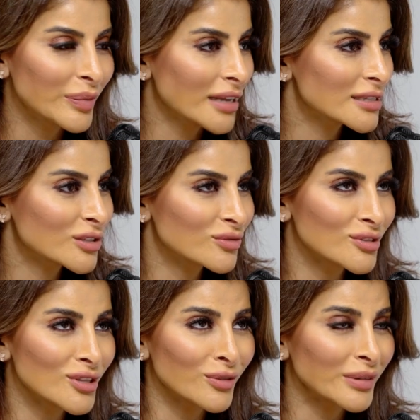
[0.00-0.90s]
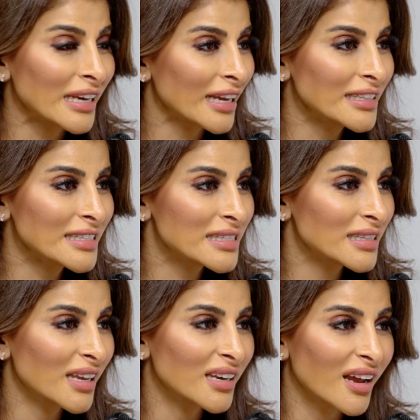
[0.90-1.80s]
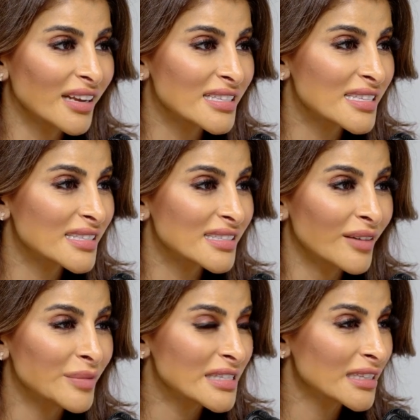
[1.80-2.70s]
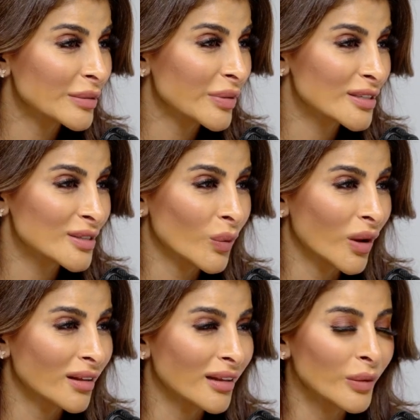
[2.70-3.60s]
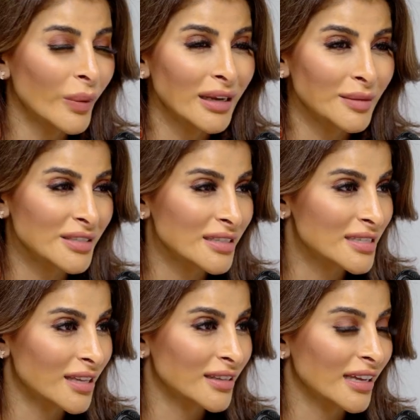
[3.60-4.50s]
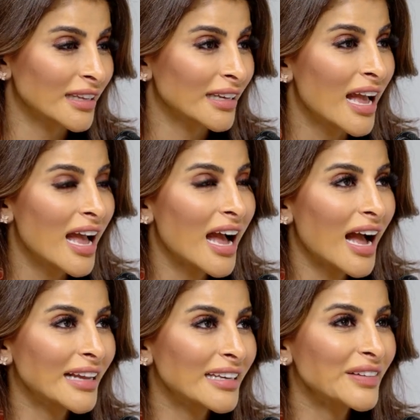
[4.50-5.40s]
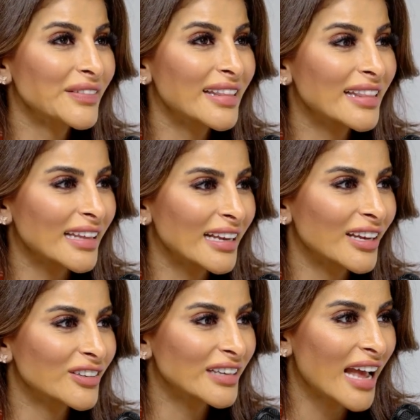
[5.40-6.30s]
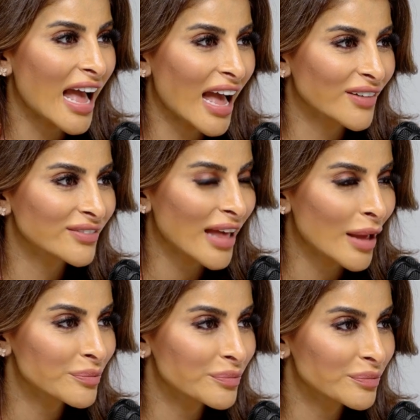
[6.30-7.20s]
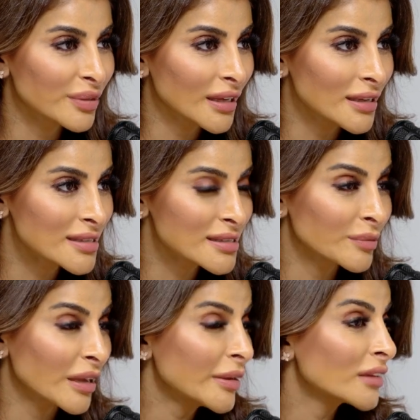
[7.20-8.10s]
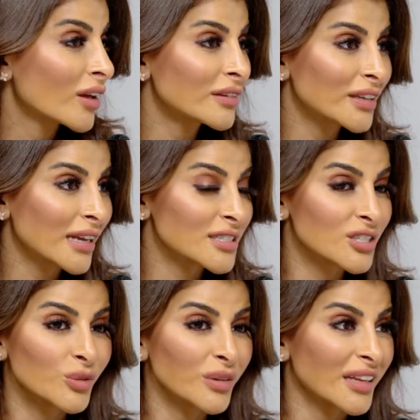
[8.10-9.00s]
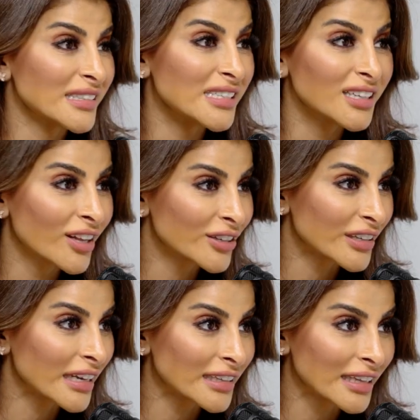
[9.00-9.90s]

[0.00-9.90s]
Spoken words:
past 3 nights and I have been sleeping so well. I wake up to the sunlight. Like, I didn't even think I could have that peace. And maybe a lot of that has to do with like decluttering,